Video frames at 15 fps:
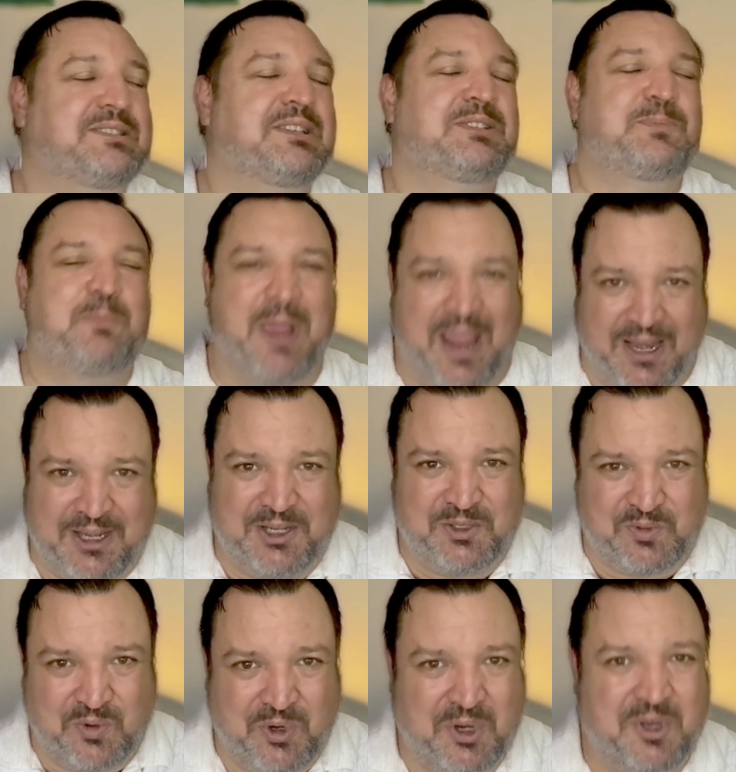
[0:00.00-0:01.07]

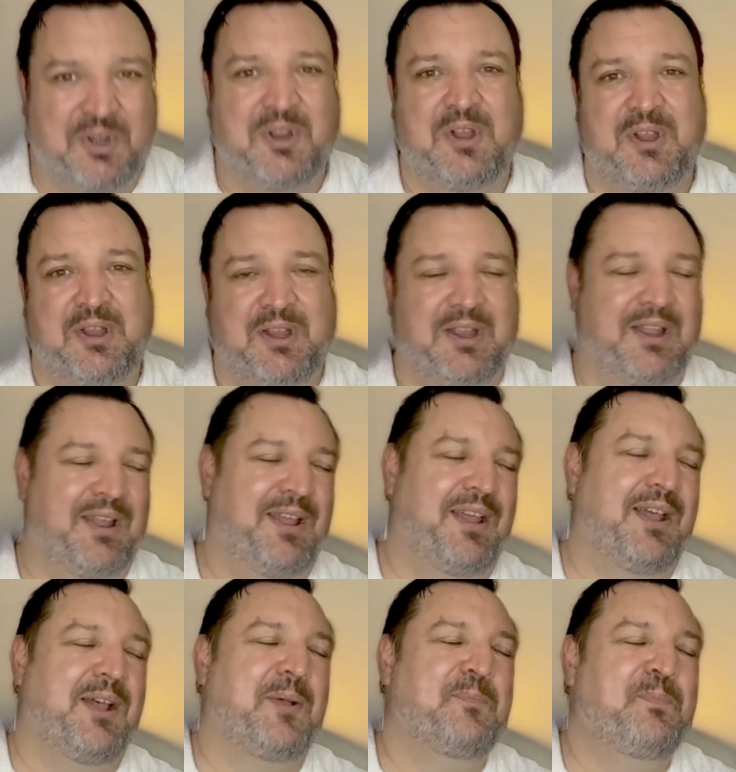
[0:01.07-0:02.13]
Spanish word.
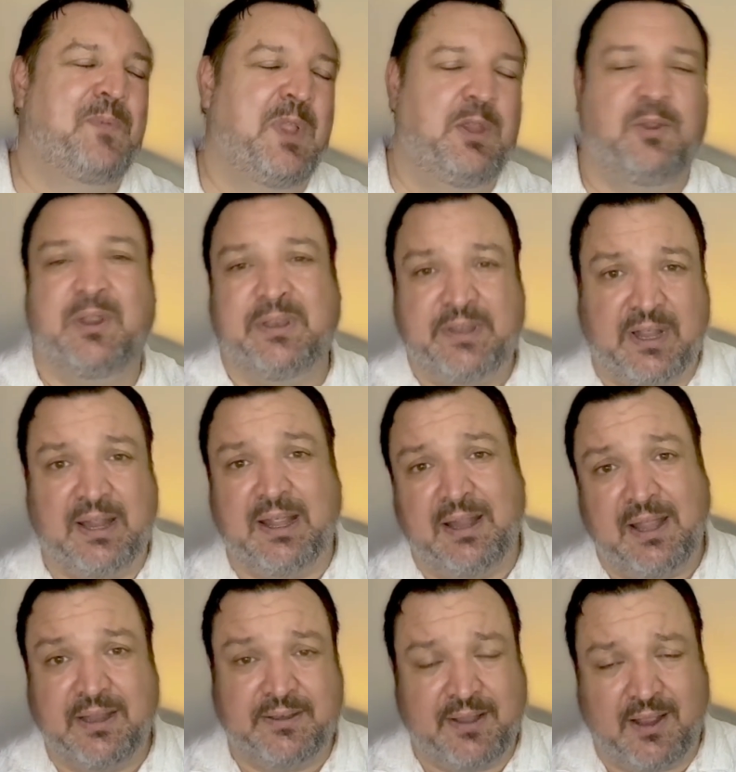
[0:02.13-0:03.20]
You can tell I
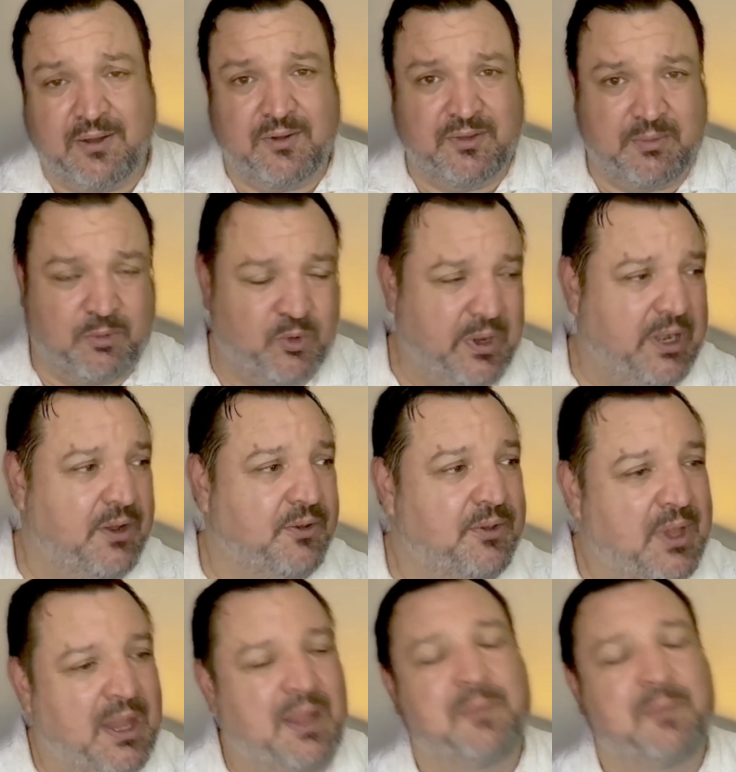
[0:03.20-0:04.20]
like tacos and burritos.